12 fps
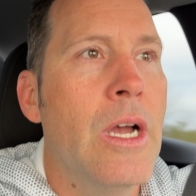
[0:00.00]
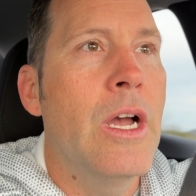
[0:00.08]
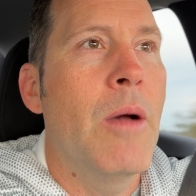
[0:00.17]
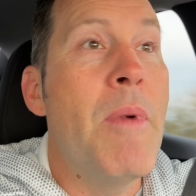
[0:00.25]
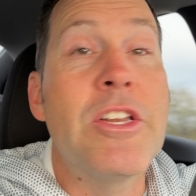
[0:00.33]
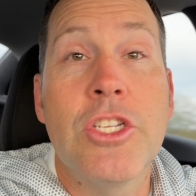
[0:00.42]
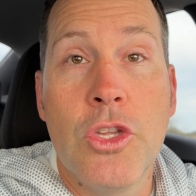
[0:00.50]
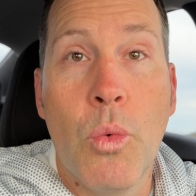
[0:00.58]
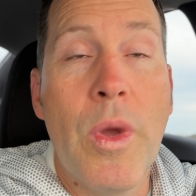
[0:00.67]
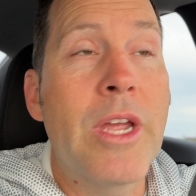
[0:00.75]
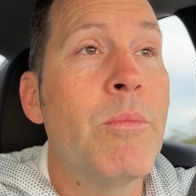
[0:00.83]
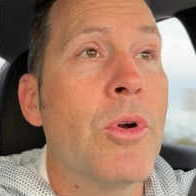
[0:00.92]
mentioned the
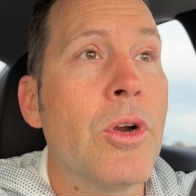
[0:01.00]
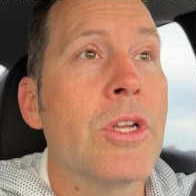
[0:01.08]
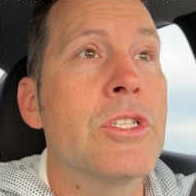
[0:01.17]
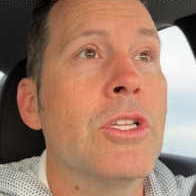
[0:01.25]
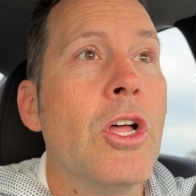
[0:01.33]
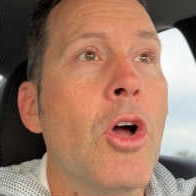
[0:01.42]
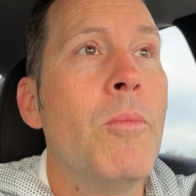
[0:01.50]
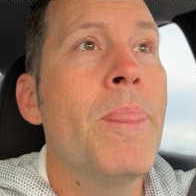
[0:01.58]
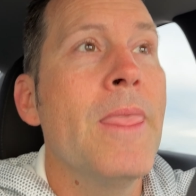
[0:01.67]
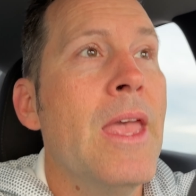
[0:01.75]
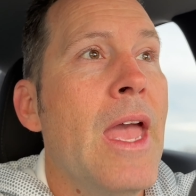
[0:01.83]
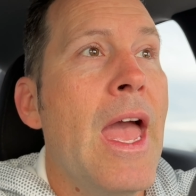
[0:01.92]
Wickenburg and Salome.
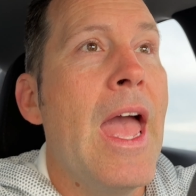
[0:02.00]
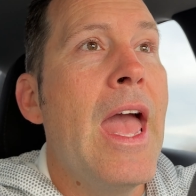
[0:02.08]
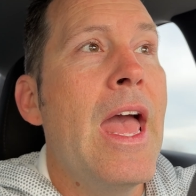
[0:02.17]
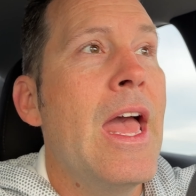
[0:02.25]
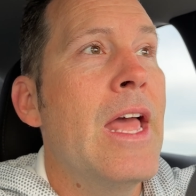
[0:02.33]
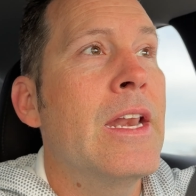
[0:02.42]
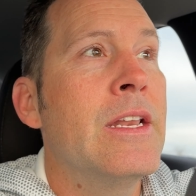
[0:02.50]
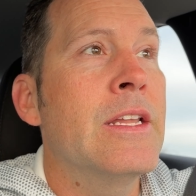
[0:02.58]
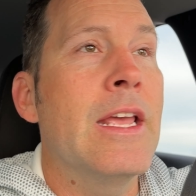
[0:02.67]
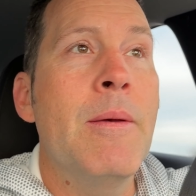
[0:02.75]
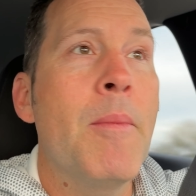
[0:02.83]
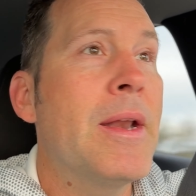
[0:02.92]
And
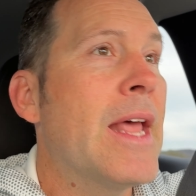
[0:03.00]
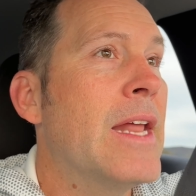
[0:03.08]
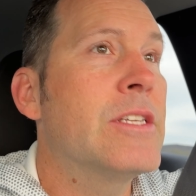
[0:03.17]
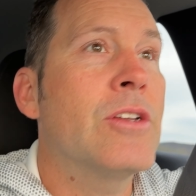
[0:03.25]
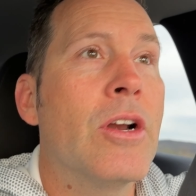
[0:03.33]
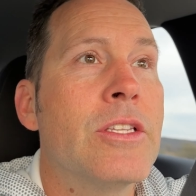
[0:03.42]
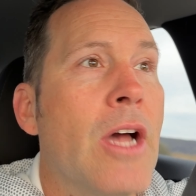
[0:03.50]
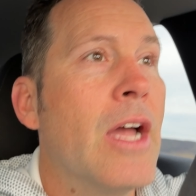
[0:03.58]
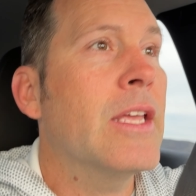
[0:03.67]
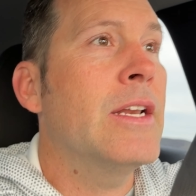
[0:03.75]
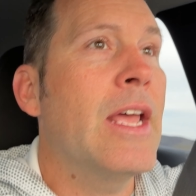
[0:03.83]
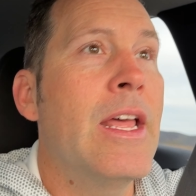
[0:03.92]
him and my dad started
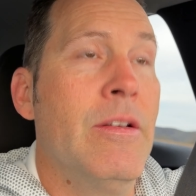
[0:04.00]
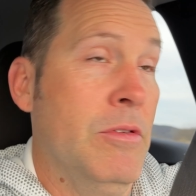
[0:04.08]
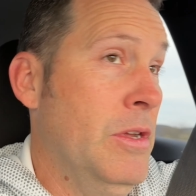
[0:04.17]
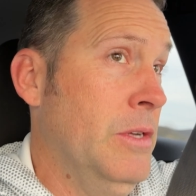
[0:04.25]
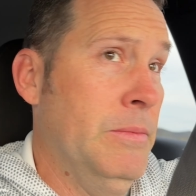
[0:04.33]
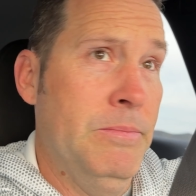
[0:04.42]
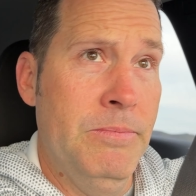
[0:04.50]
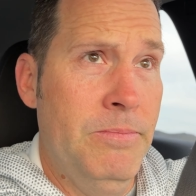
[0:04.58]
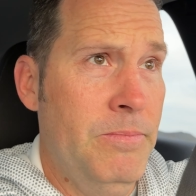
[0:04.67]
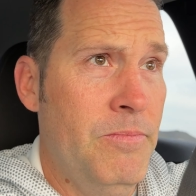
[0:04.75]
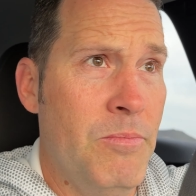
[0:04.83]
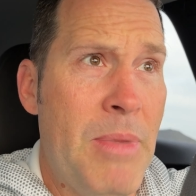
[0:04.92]
talking,
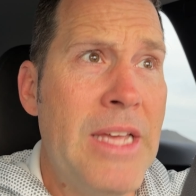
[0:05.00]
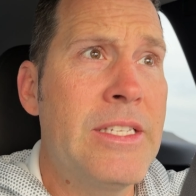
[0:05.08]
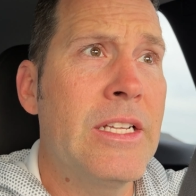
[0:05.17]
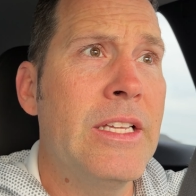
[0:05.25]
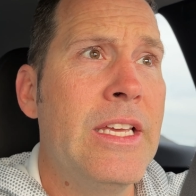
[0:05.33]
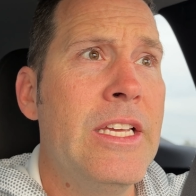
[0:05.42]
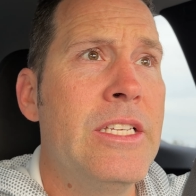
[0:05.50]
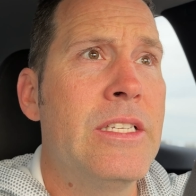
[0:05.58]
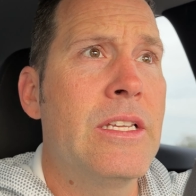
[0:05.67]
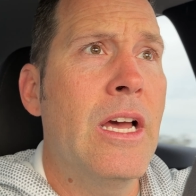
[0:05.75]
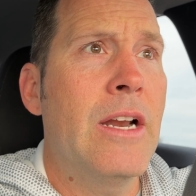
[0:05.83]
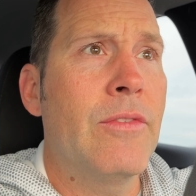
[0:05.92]
and basically he's
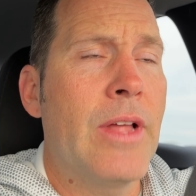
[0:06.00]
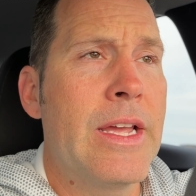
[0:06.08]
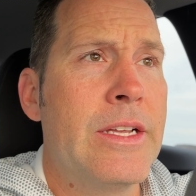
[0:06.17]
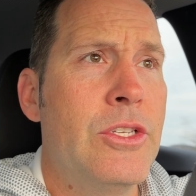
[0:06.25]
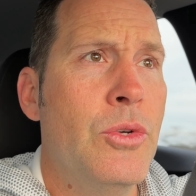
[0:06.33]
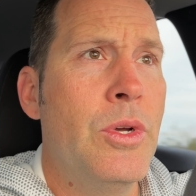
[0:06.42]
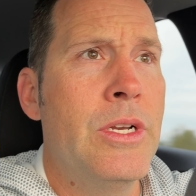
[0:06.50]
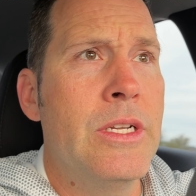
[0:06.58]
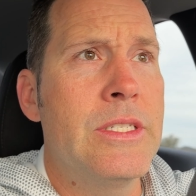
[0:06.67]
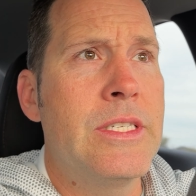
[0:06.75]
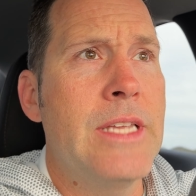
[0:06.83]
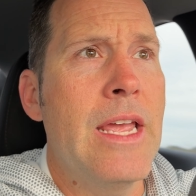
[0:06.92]
kind of like doing
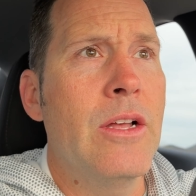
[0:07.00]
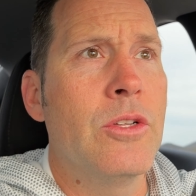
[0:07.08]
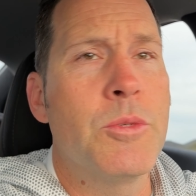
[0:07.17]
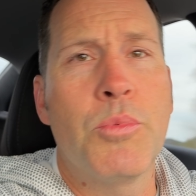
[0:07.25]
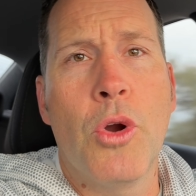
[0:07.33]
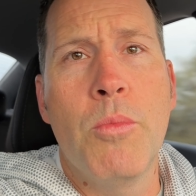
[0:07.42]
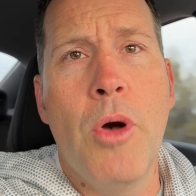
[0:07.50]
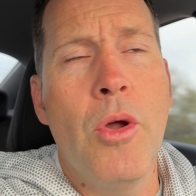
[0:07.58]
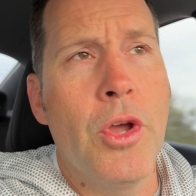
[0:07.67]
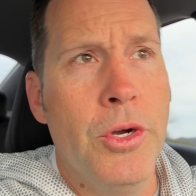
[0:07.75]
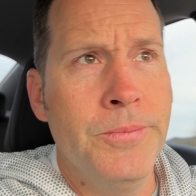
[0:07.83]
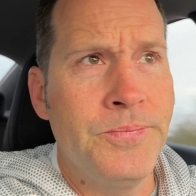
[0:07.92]
sales pro bono.